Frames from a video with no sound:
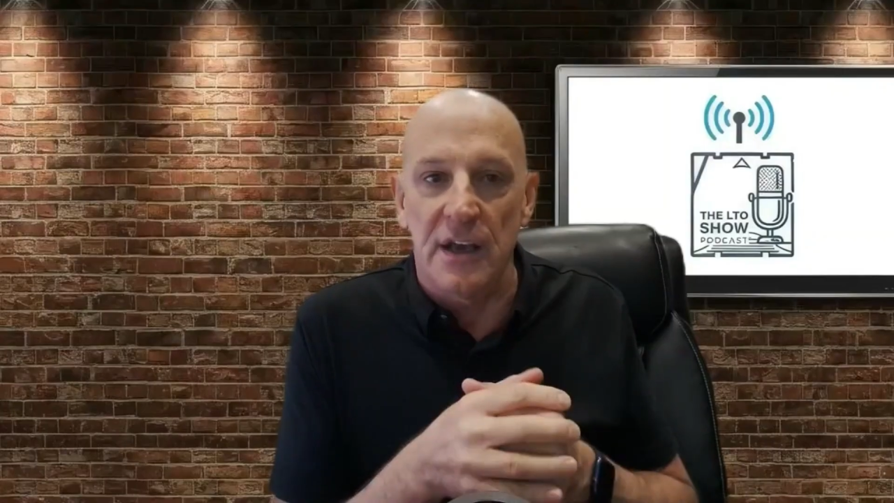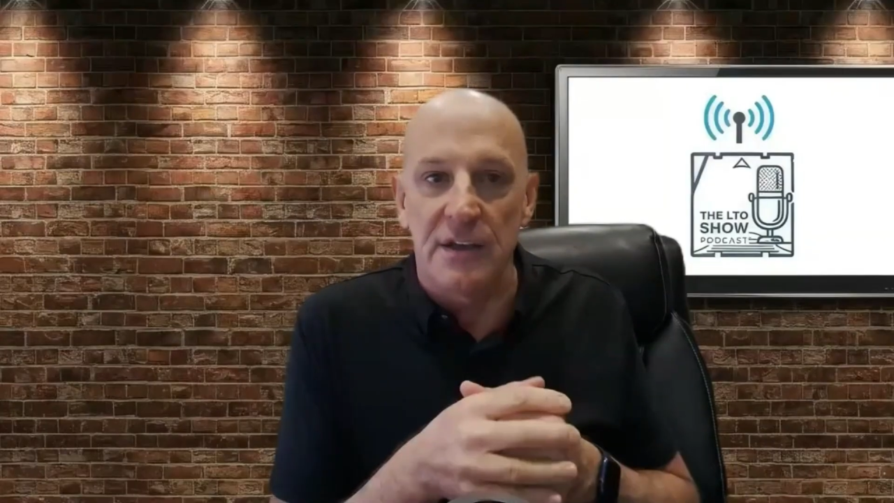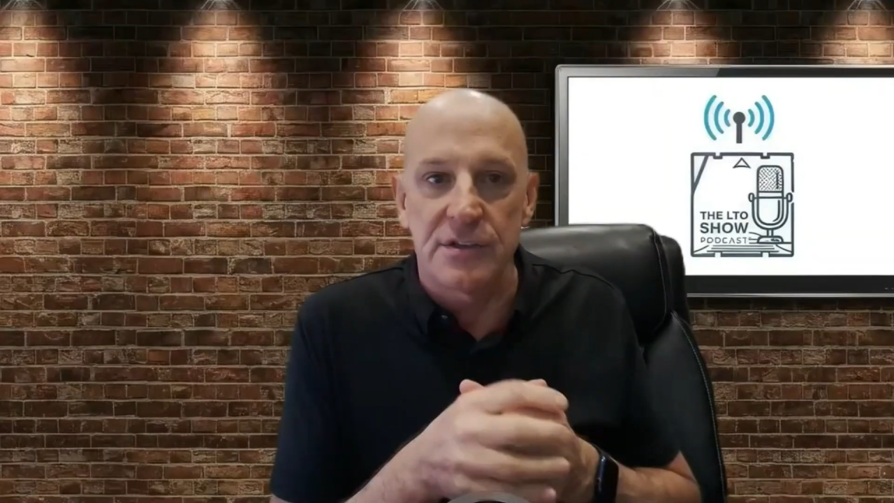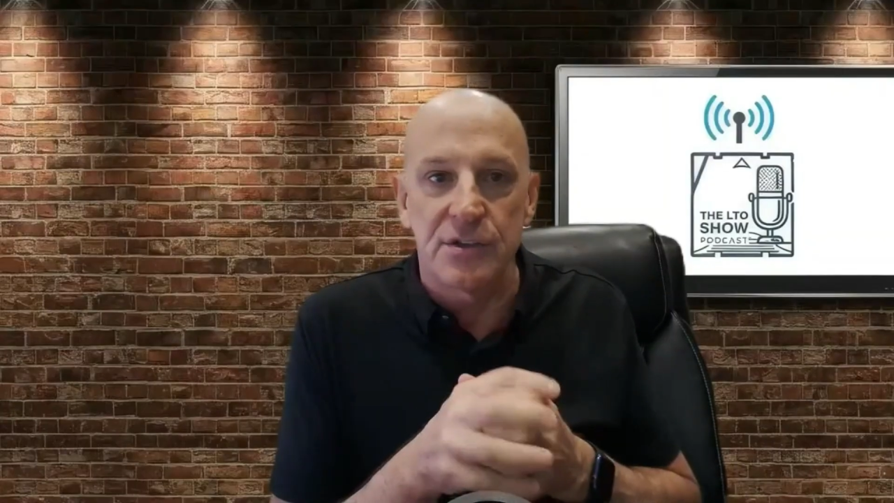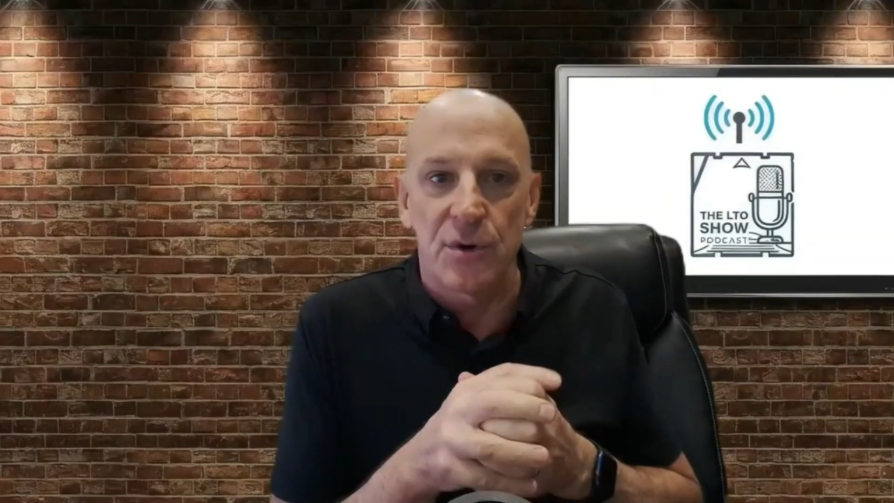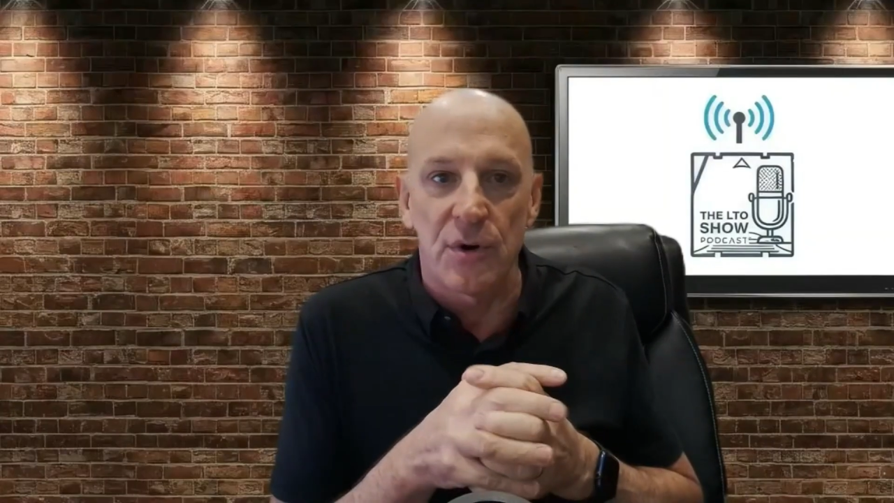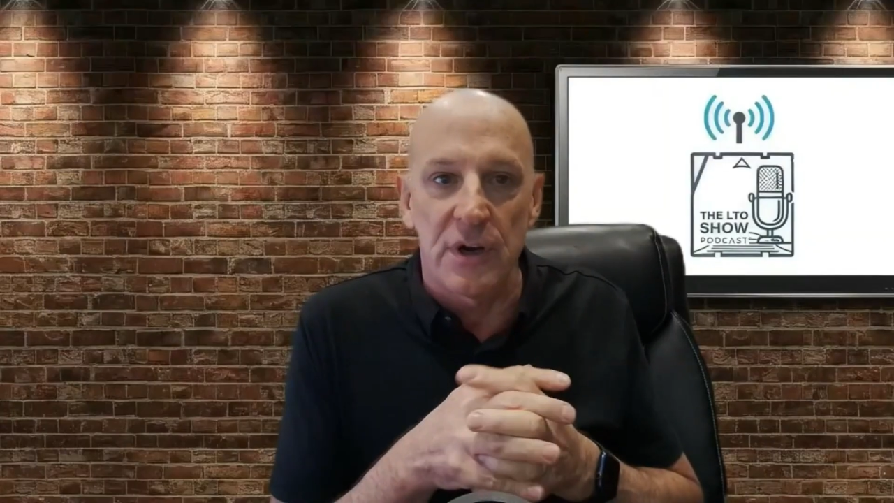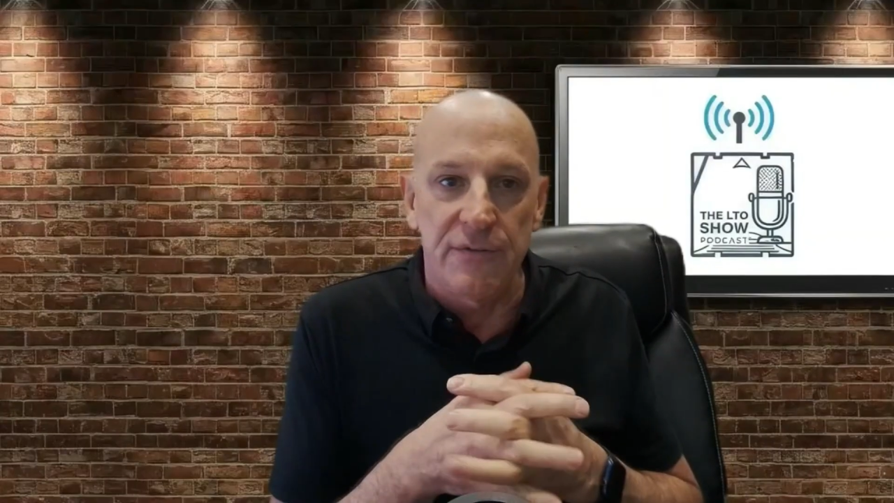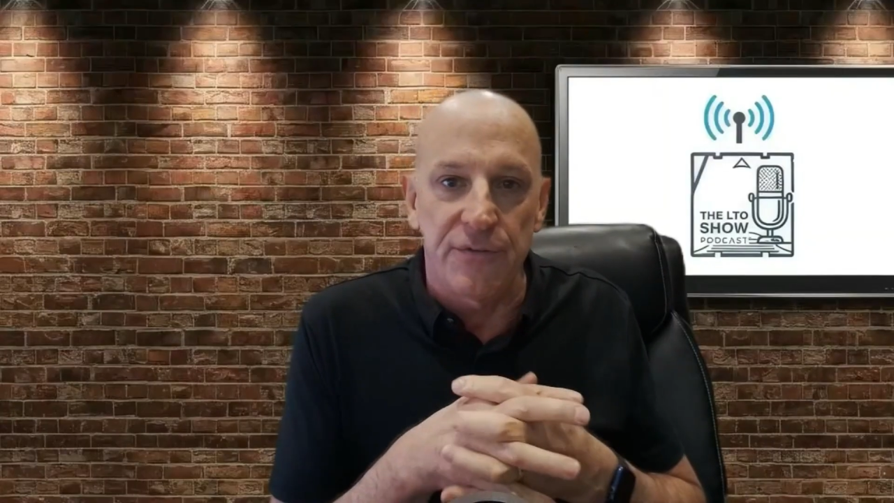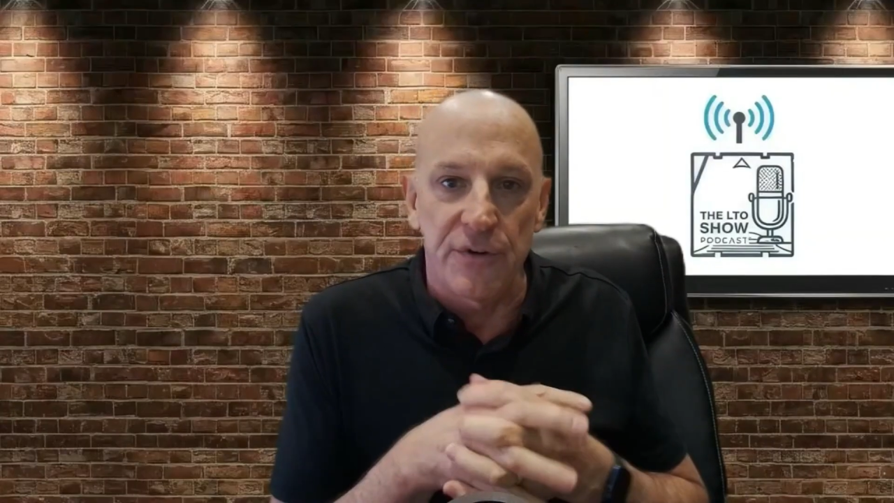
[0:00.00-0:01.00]
story
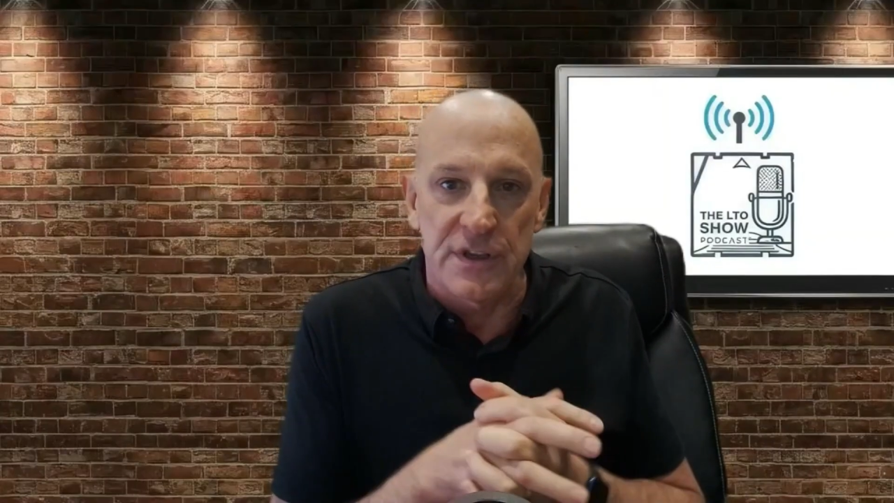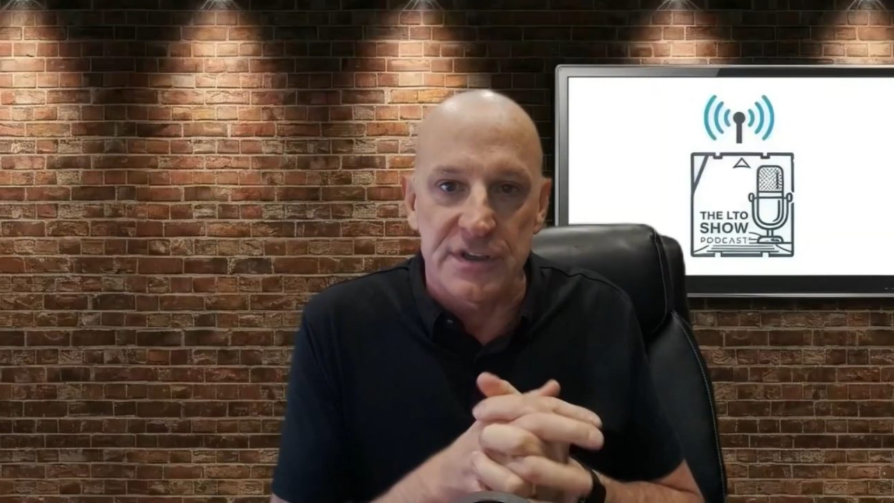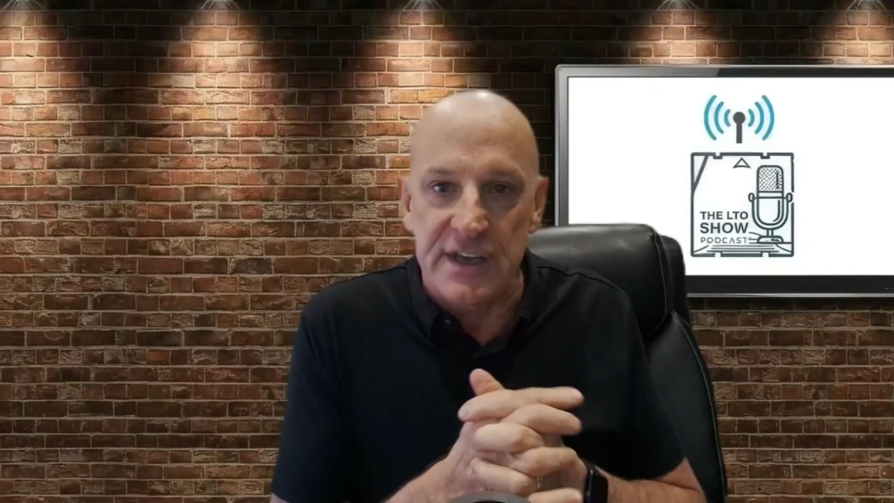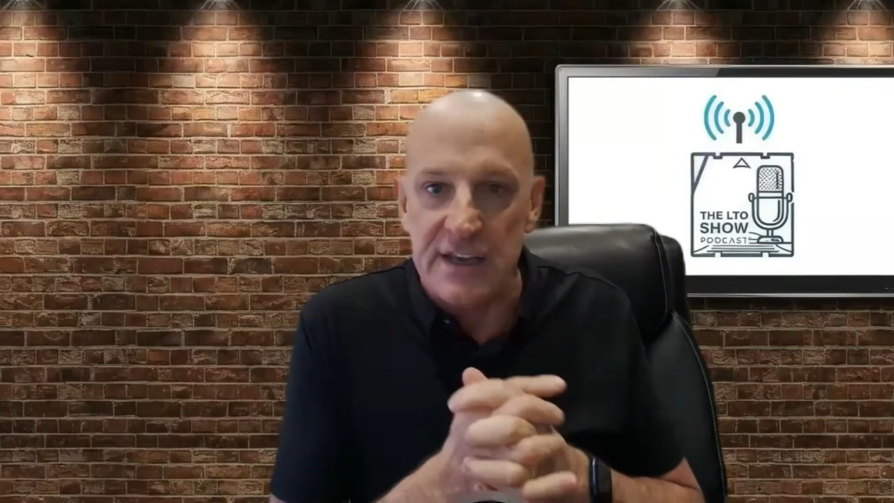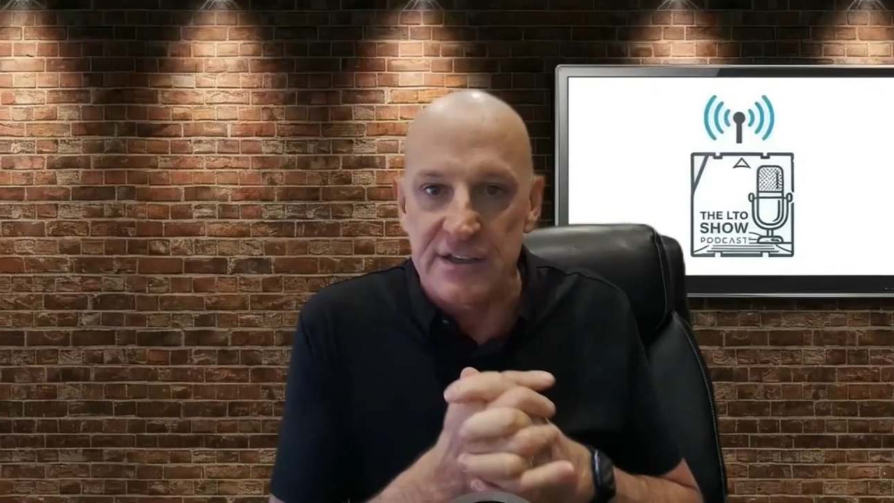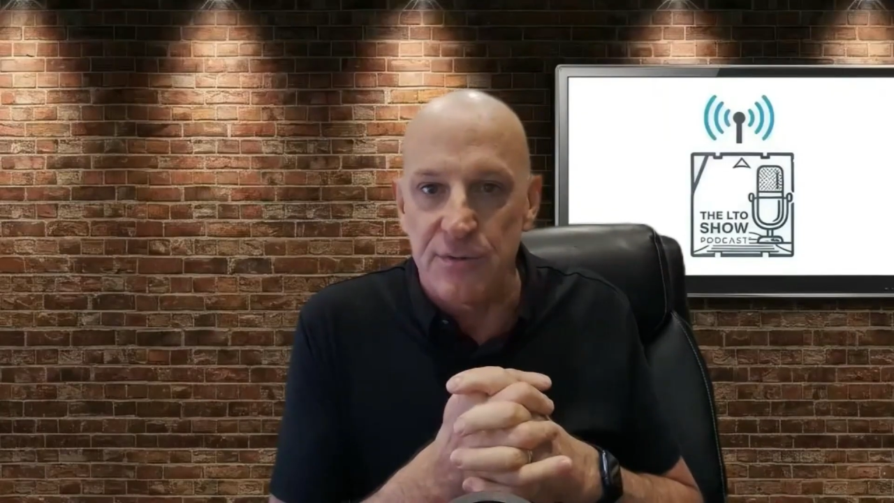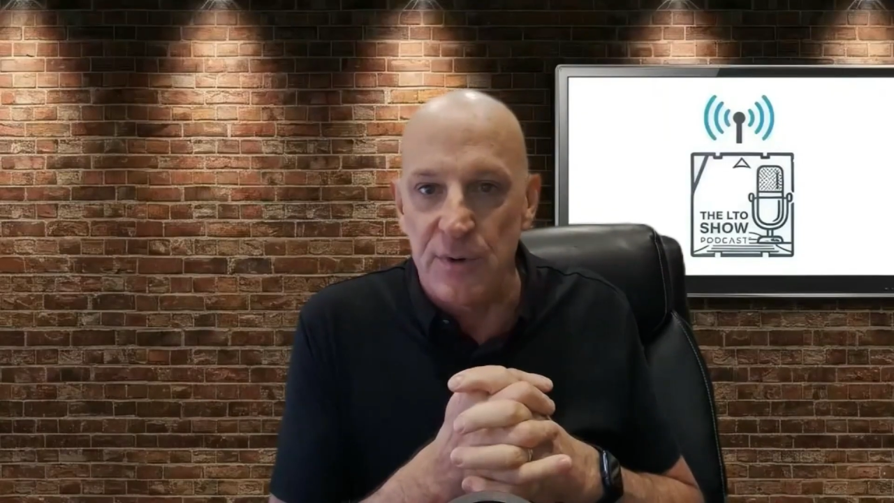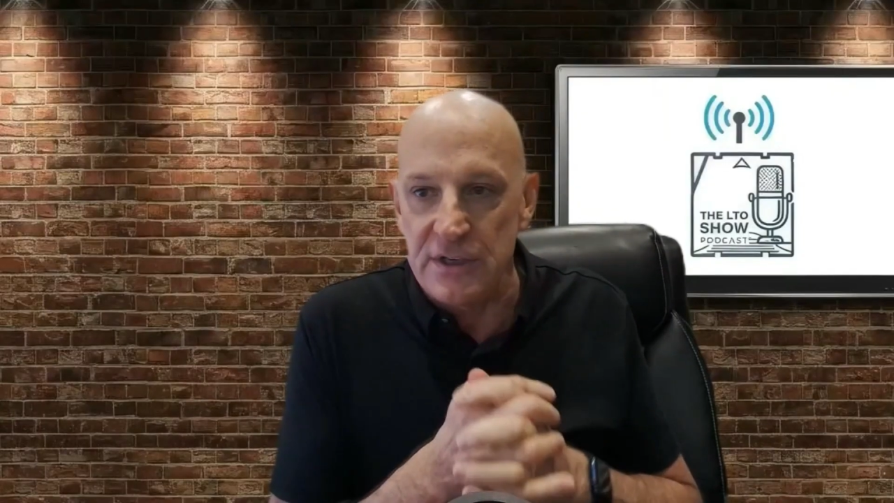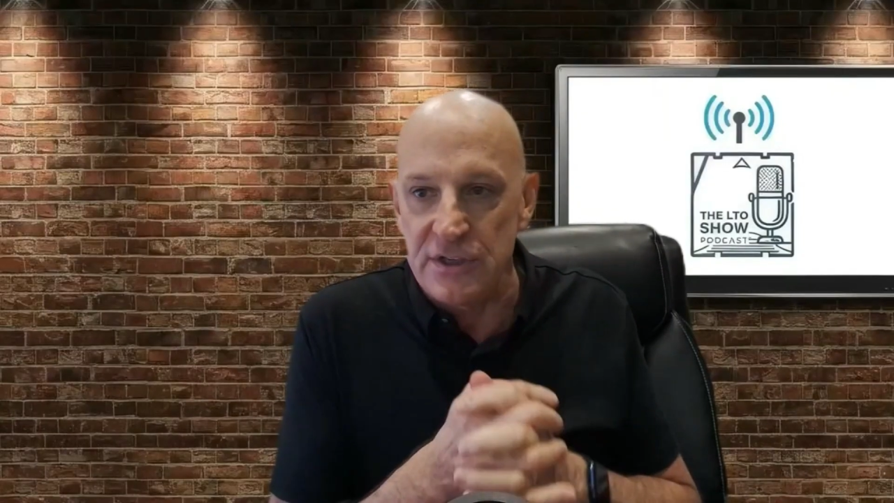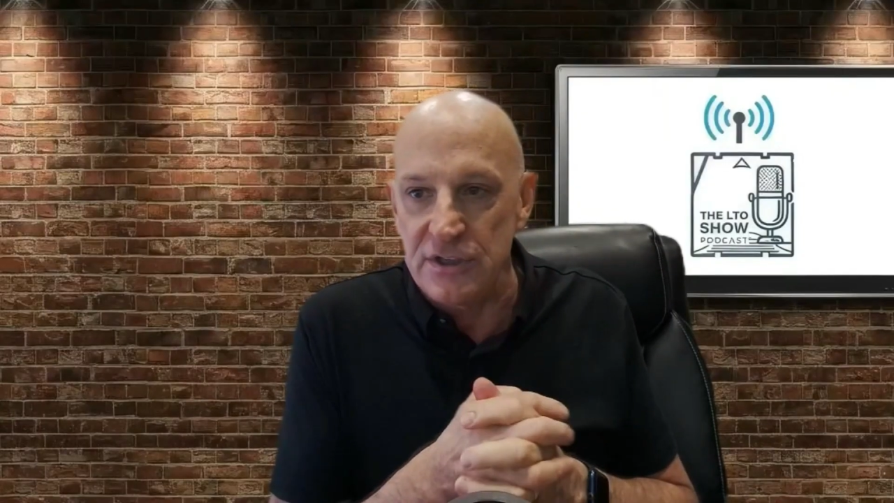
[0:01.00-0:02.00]
for the SAS
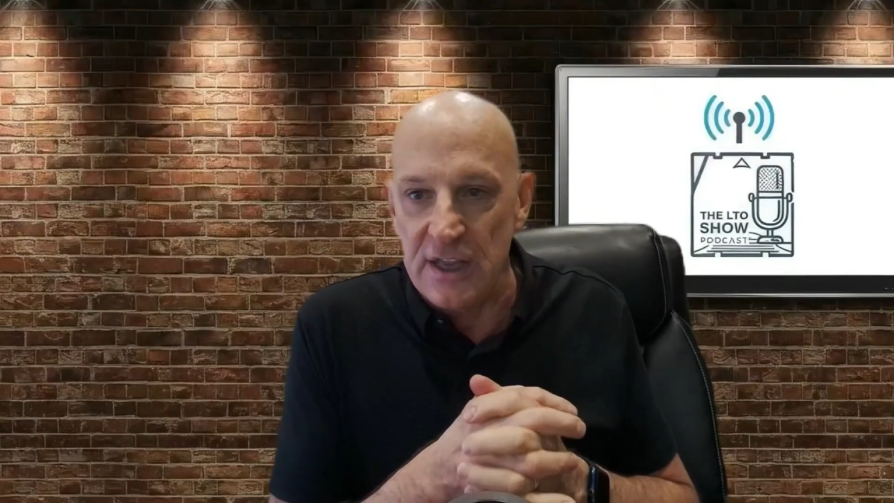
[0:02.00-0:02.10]
switch